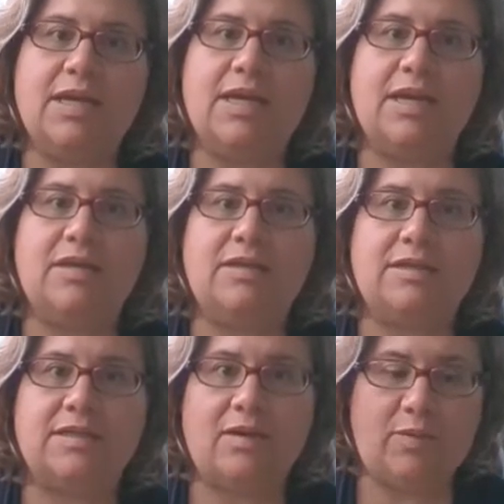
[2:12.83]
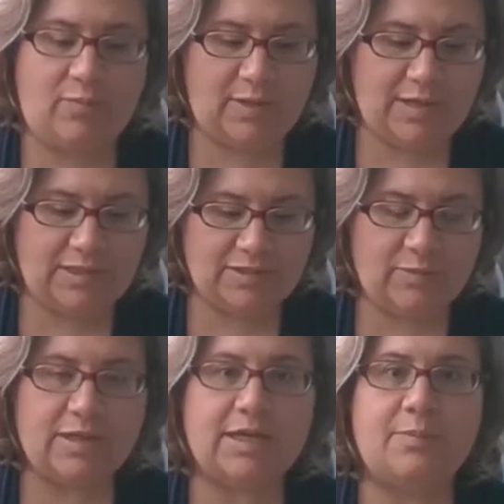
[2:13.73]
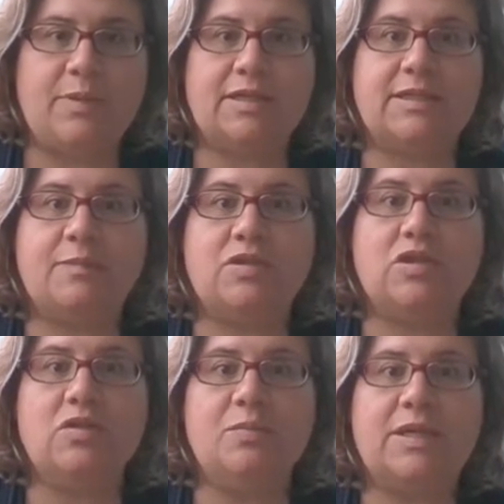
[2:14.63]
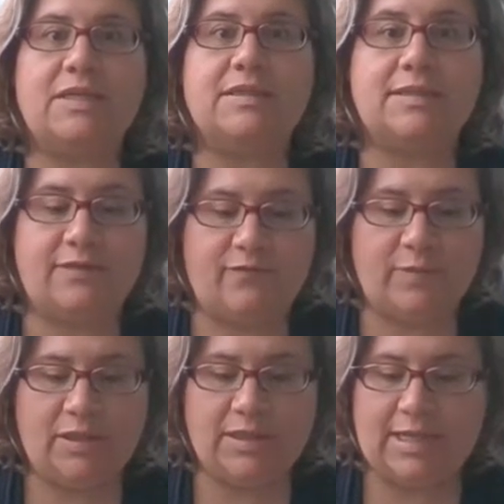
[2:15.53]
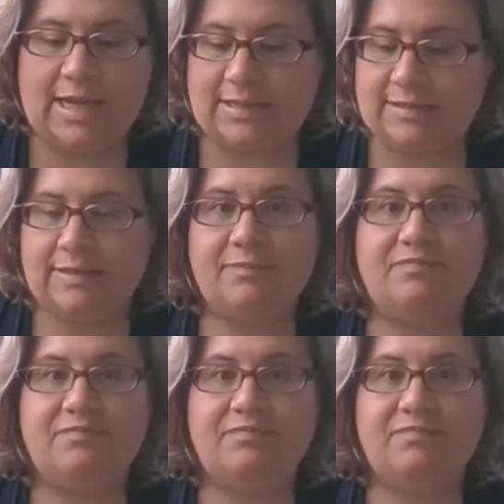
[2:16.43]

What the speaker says: and we went into it, and I picked up two pieces of milk glass.